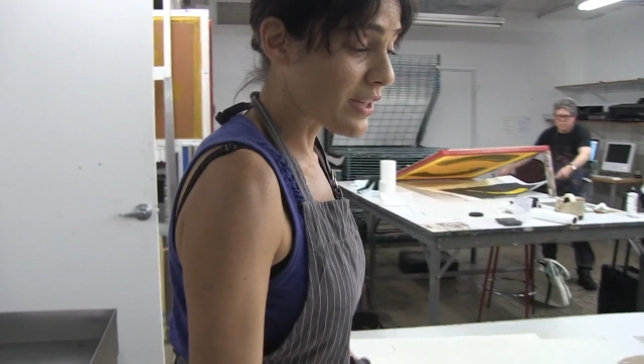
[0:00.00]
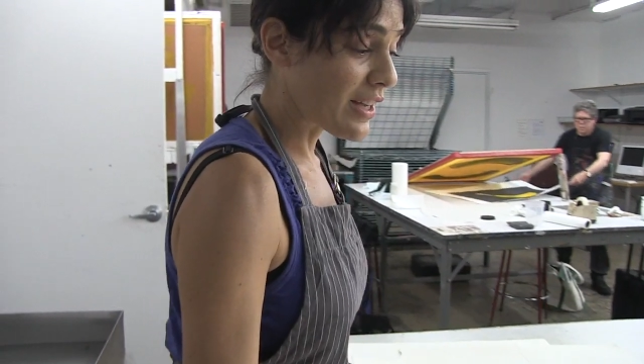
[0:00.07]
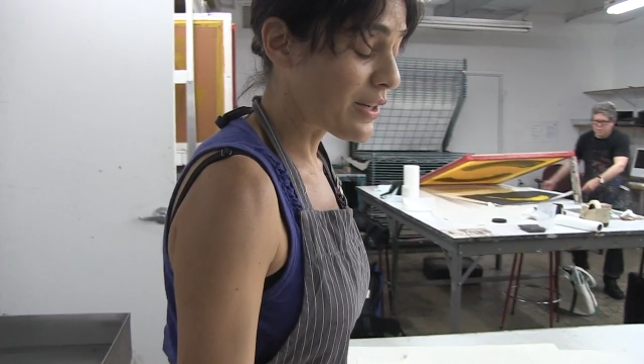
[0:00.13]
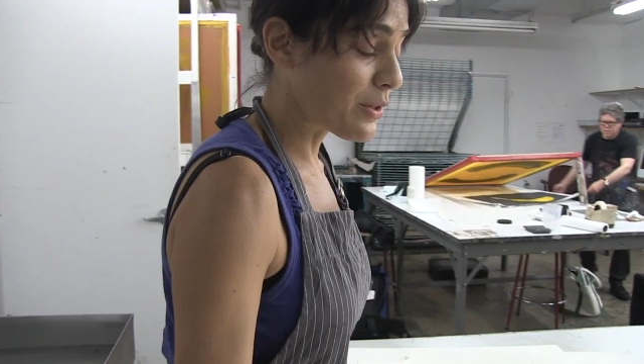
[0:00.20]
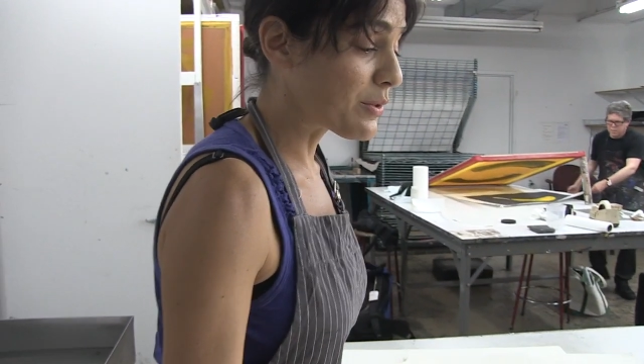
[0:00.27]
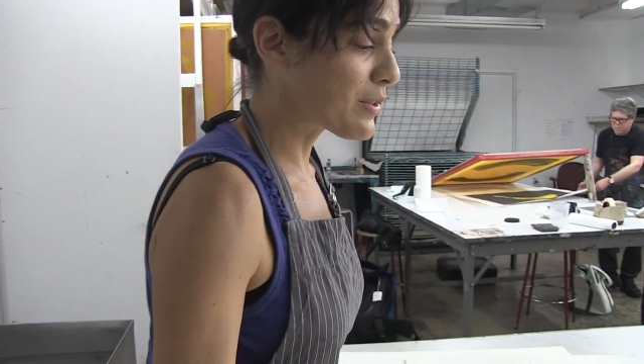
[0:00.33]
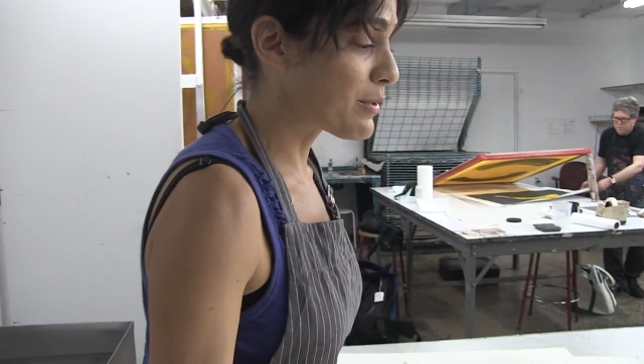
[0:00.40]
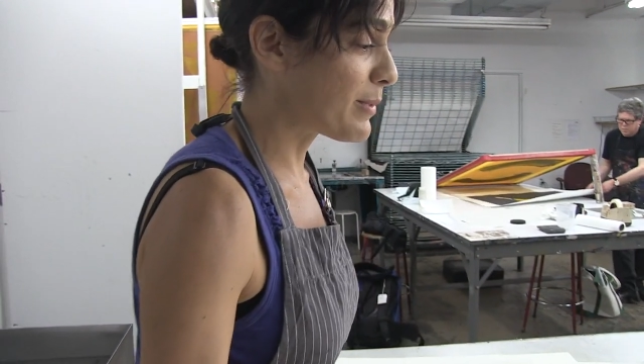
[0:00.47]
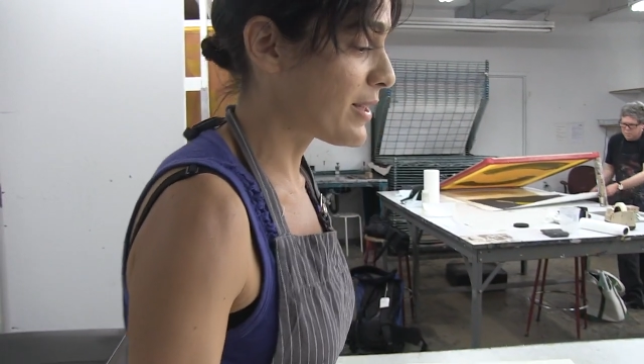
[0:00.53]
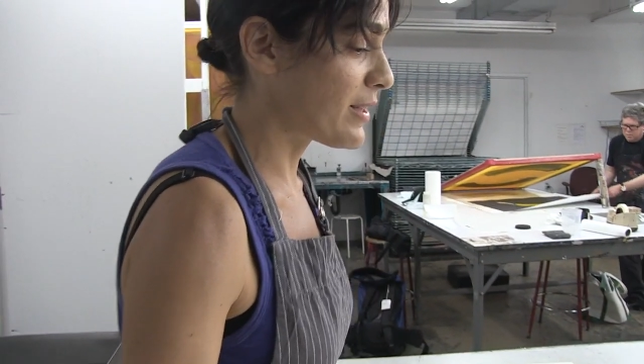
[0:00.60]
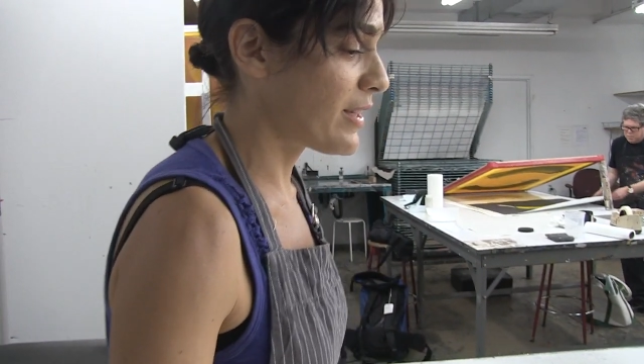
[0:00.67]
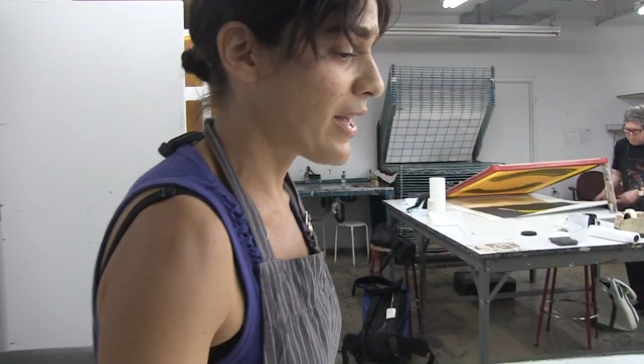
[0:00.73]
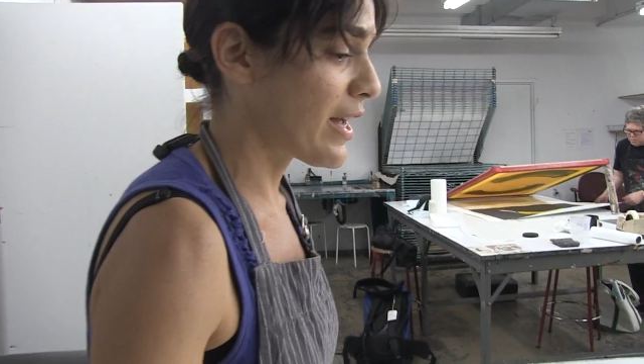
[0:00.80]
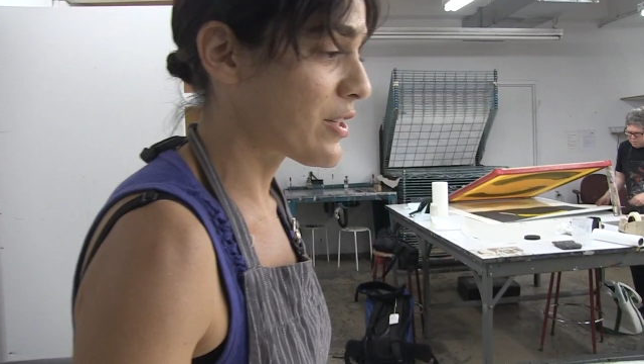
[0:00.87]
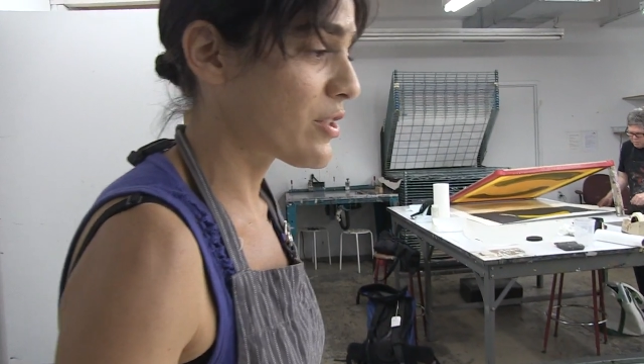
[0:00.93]
and
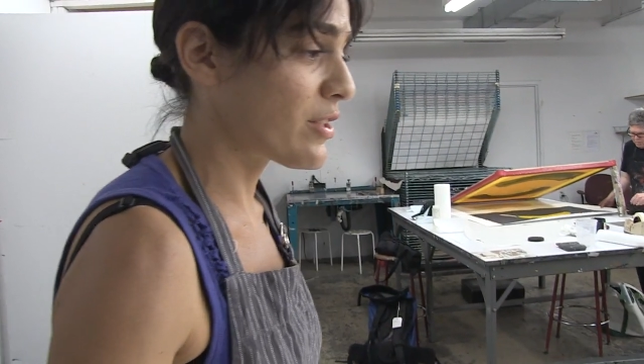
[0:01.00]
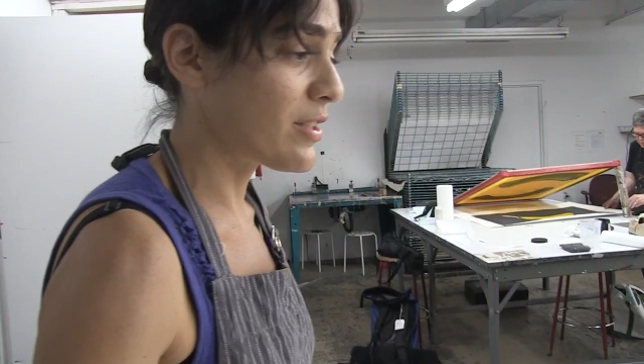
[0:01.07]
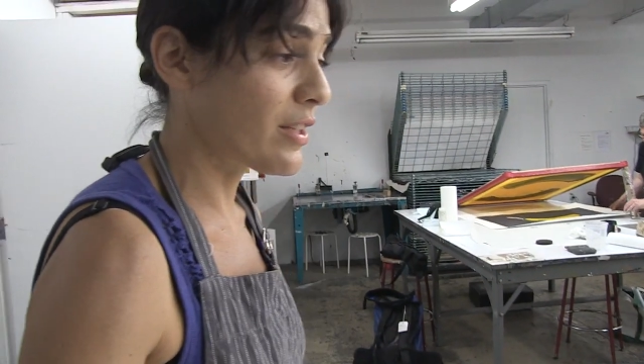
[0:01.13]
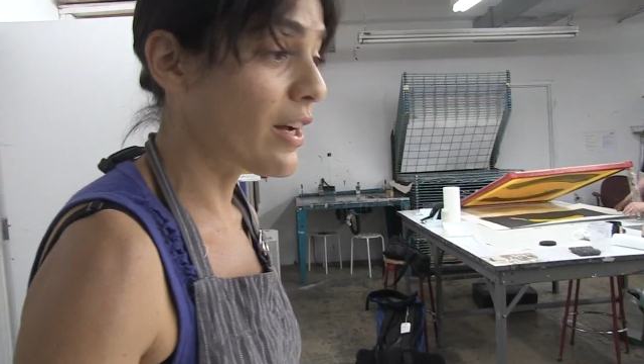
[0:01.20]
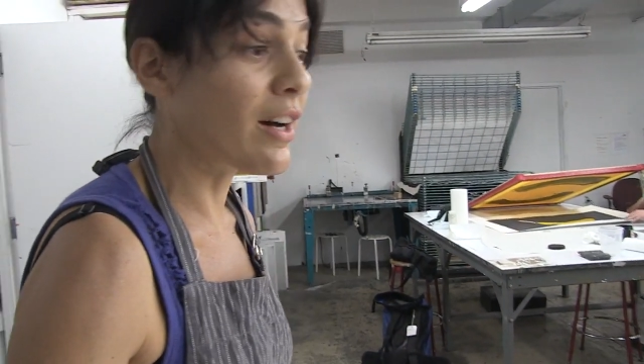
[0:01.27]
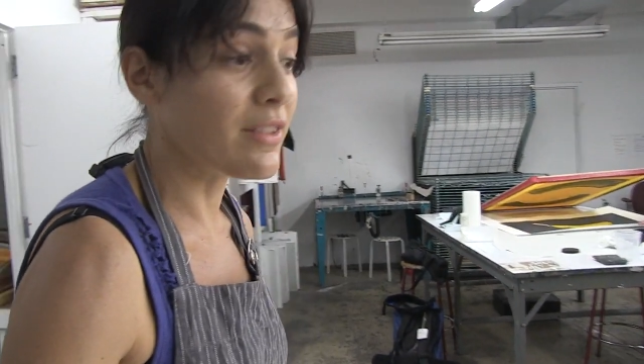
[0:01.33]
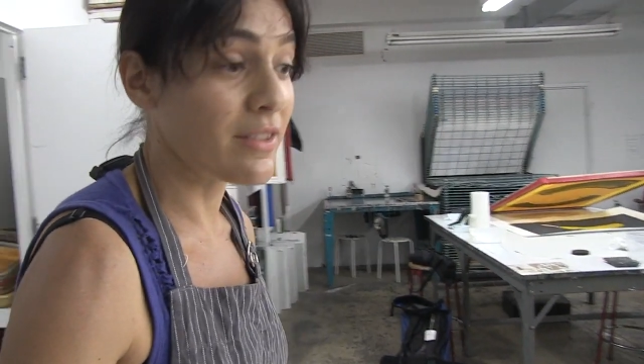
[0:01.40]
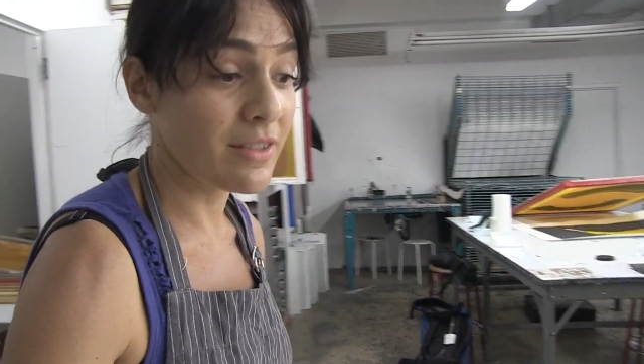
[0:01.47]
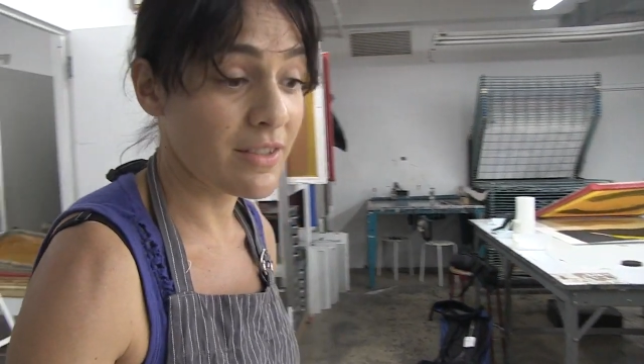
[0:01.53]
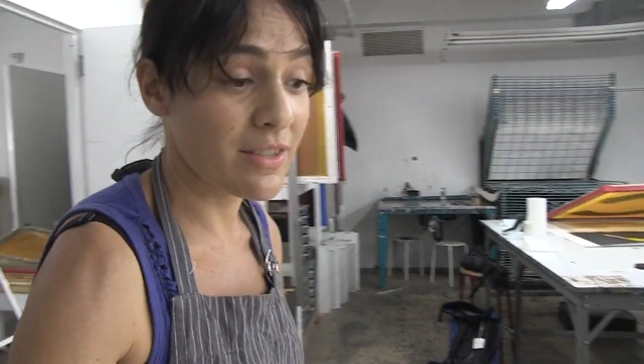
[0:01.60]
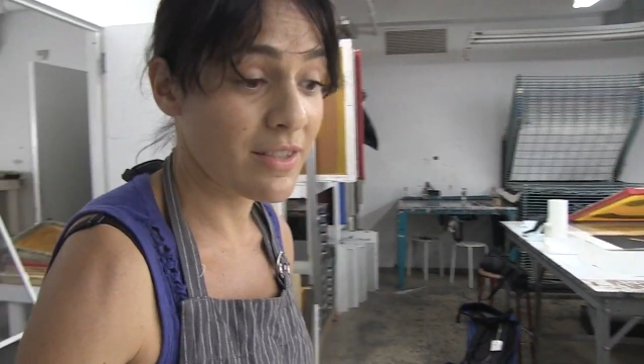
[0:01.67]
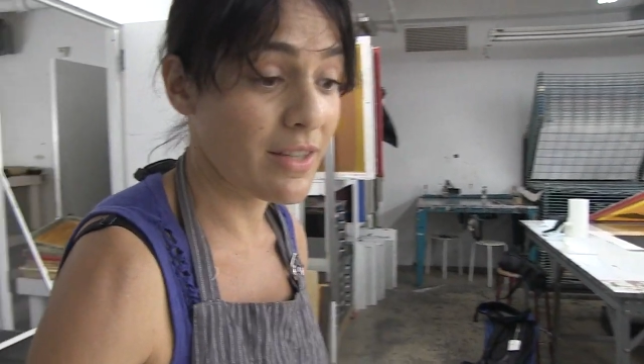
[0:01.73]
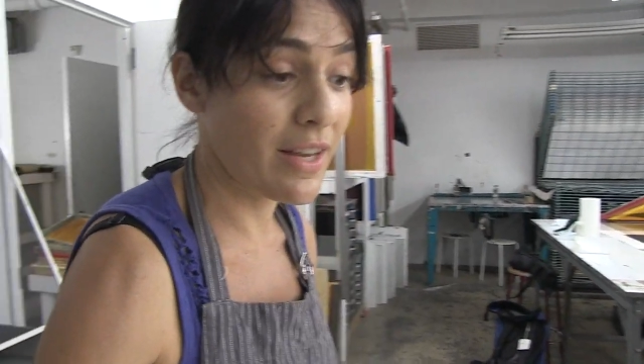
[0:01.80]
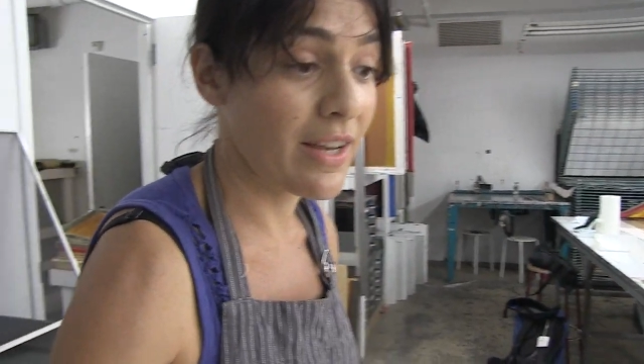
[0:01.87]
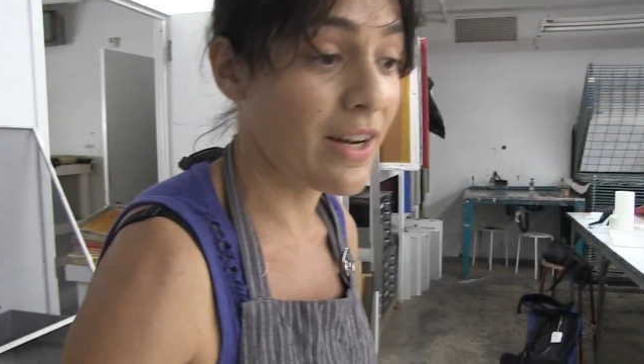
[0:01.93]
ultimately actually Scotland
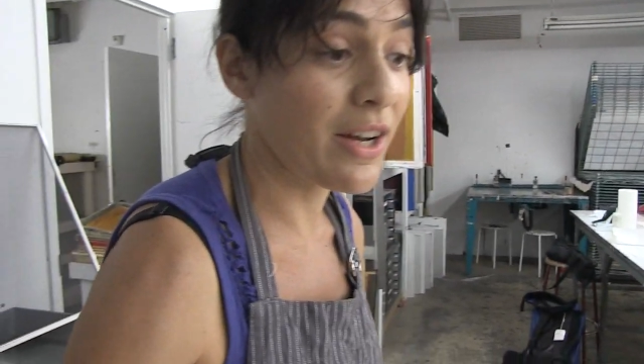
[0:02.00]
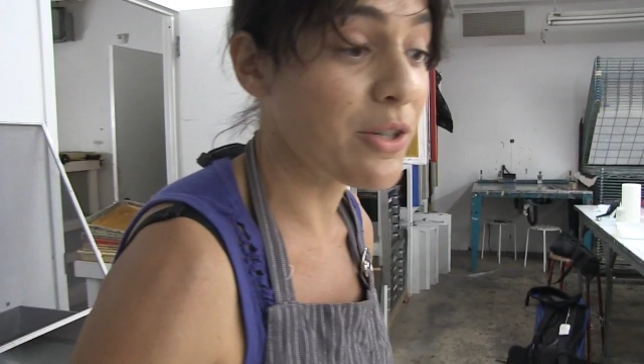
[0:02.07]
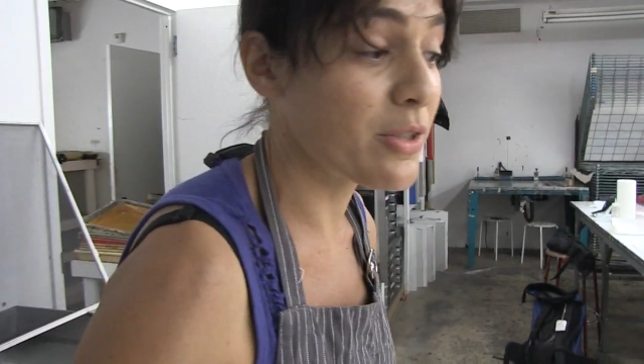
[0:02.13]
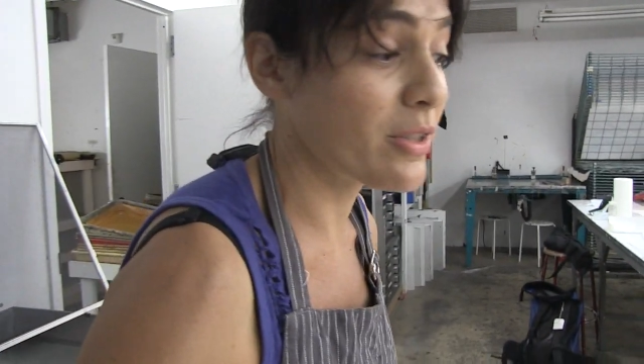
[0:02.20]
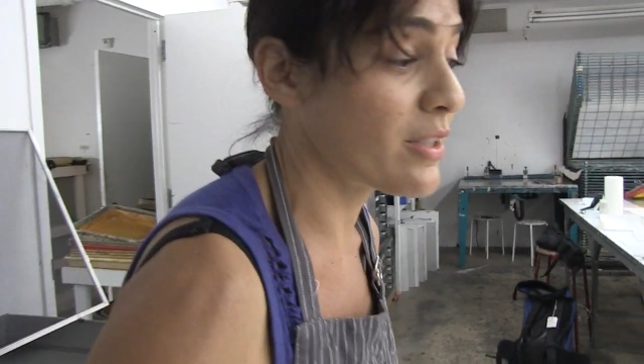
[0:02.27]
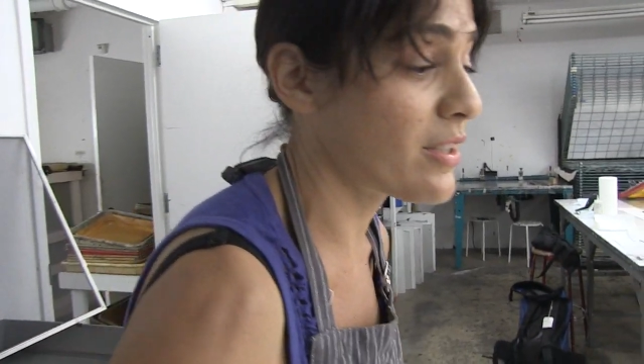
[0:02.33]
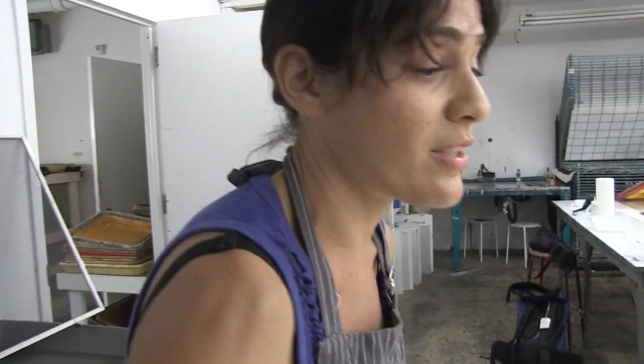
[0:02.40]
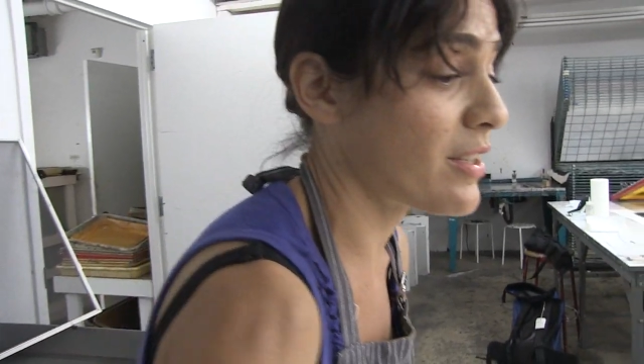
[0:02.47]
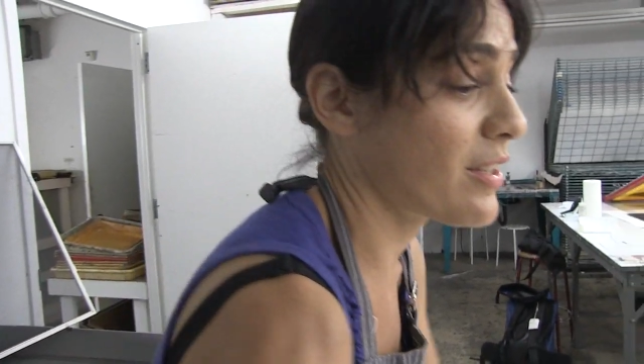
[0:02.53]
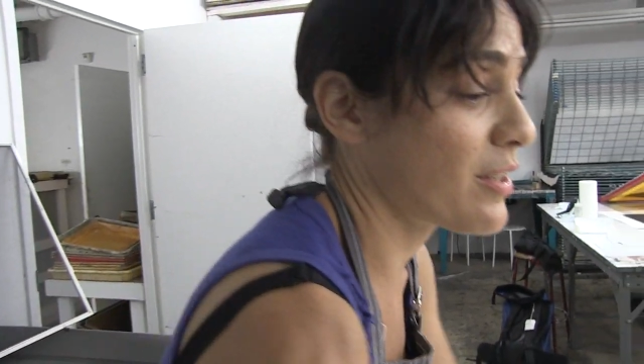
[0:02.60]
and Ireland.